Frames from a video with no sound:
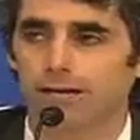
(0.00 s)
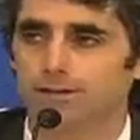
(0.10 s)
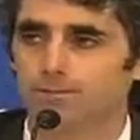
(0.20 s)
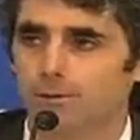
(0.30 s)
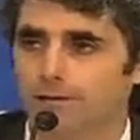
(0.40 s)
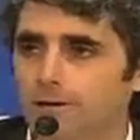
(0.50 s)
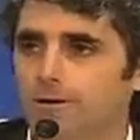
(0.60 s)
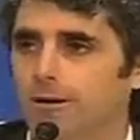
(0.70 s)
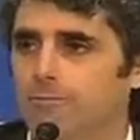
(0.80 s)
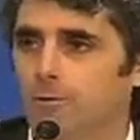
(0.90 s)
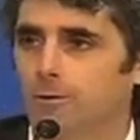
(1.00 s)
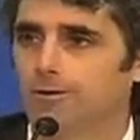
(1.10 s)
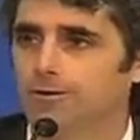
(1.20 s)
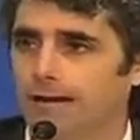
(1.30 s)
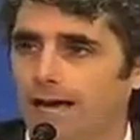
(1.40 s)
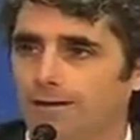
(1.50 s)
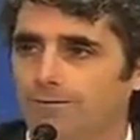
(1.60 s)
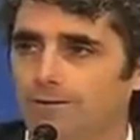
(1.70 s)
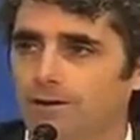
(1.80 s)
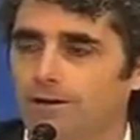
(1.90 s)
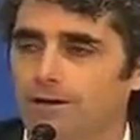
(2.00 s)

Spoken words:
It's particularly important to have